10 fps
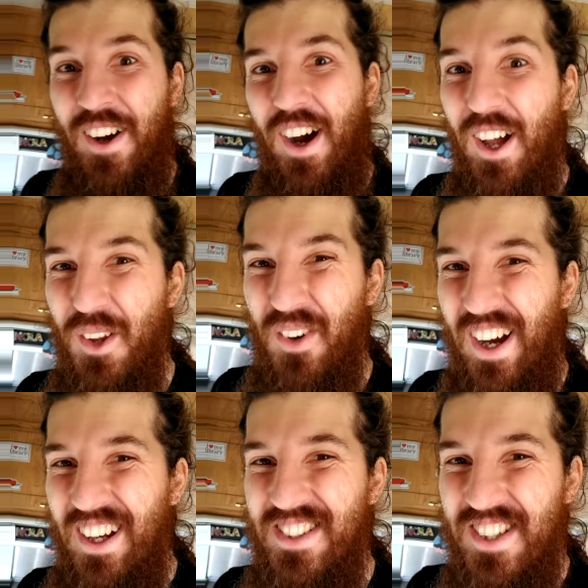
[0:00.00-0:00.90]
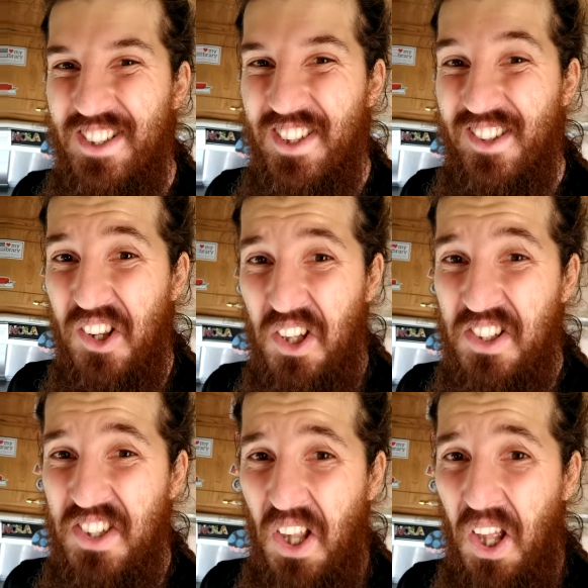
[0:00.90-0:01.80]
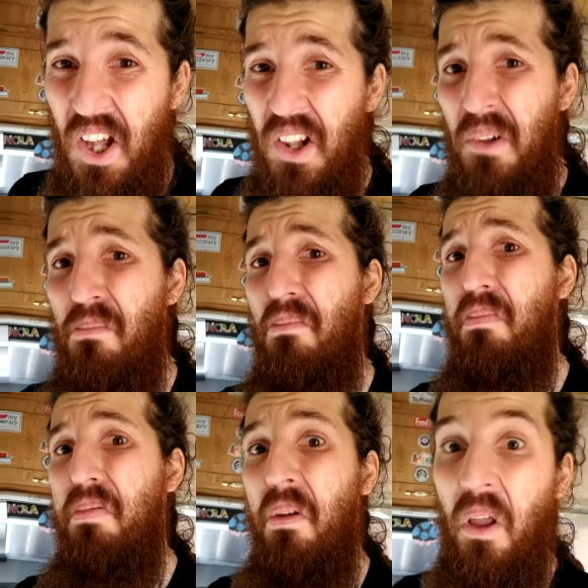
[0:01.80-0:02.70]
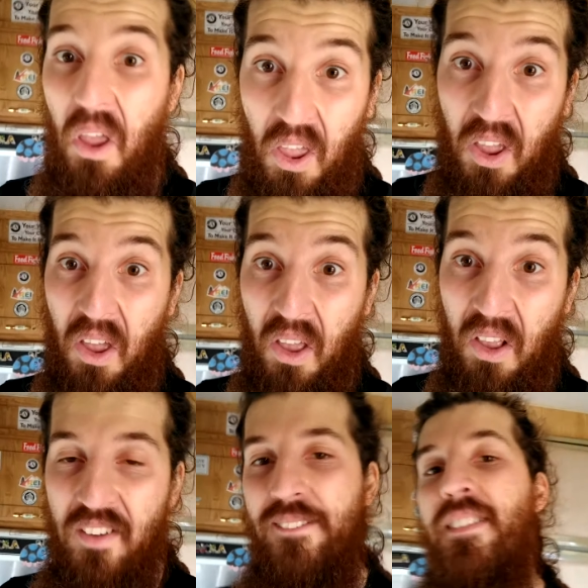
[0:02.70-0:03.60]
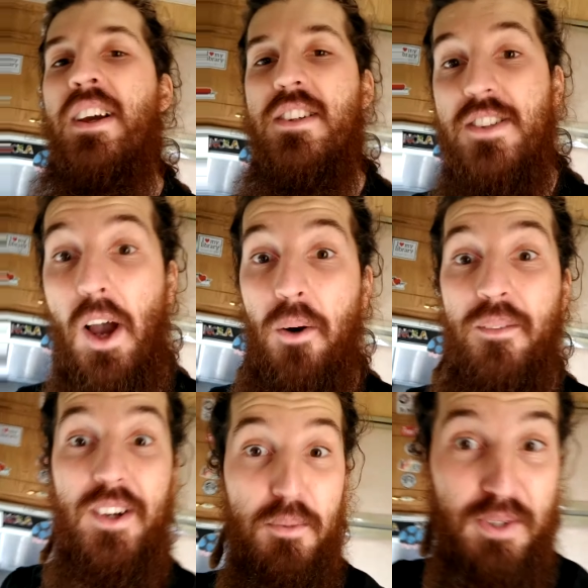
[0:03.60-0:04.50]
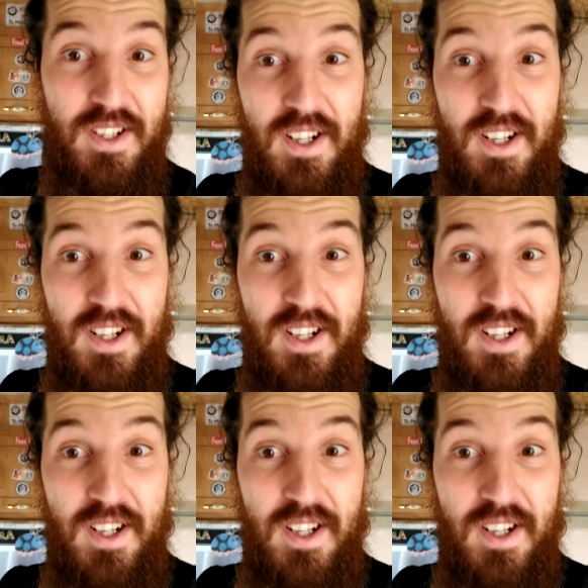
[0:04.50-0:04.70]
Otherwise, it just looks so... So, I'm gonna put the